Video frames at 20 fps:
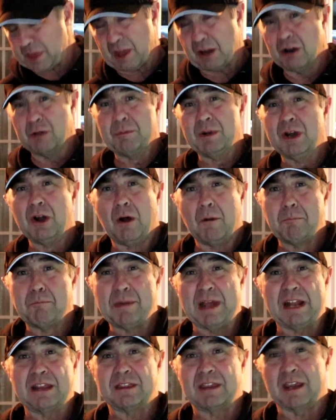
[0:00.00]
would have been all
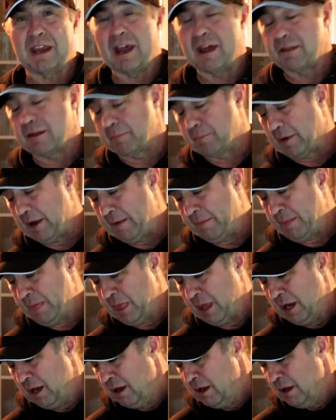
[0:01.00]
baked together. But
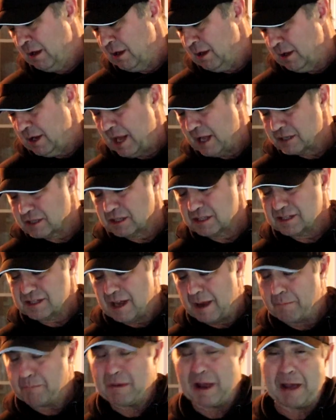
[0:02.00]
yeah, so it's
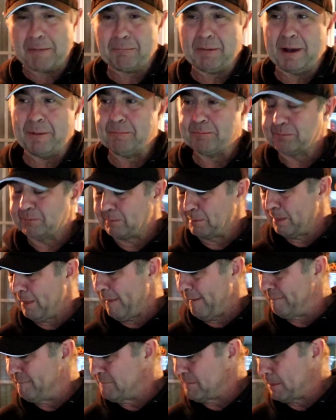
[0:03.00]
not bad. But
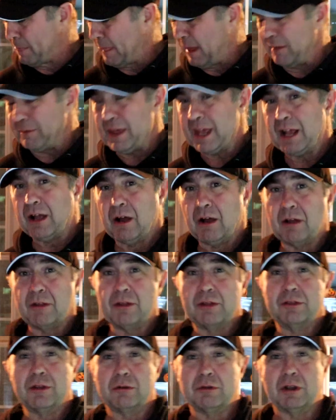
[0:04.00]
I think
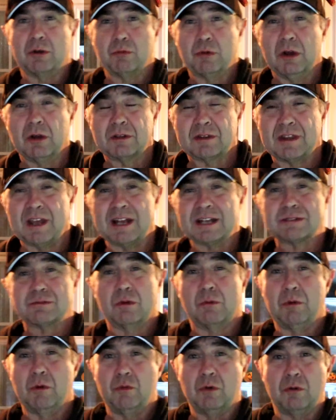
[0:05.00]
the real test
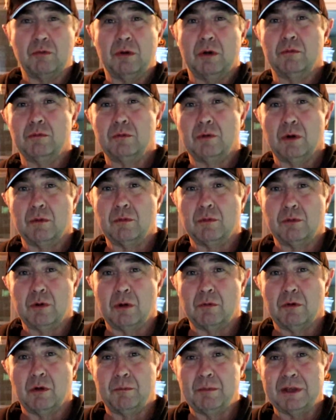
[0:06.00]

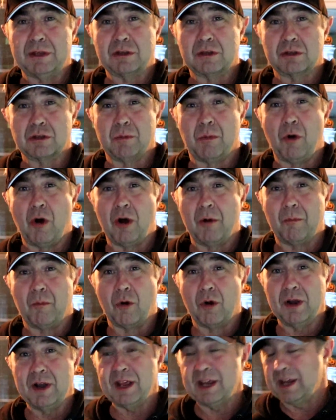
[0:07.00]
will be tomorrow
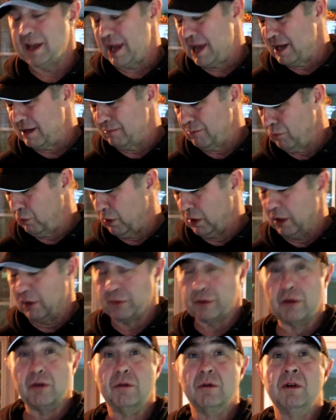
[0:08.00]
morning, and what I'll
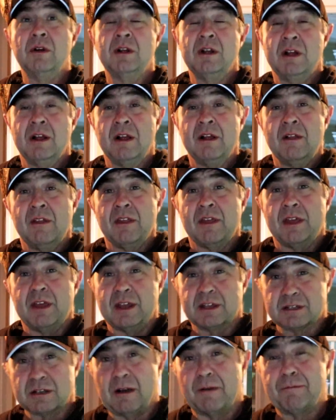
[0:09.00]
do
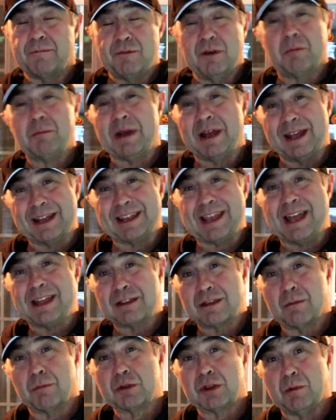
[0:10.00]
is I'll film it again
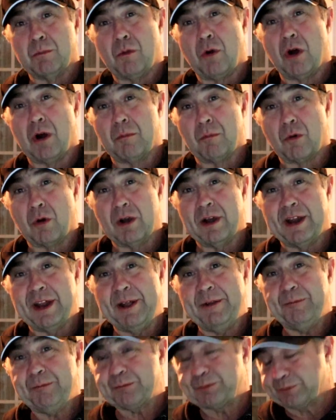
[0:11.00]
tomorrow
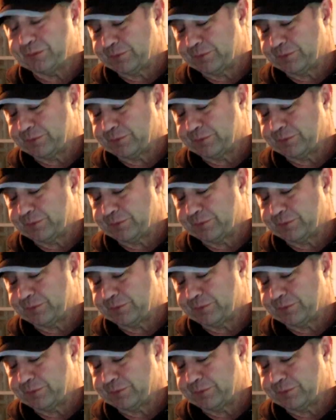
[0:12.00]
morning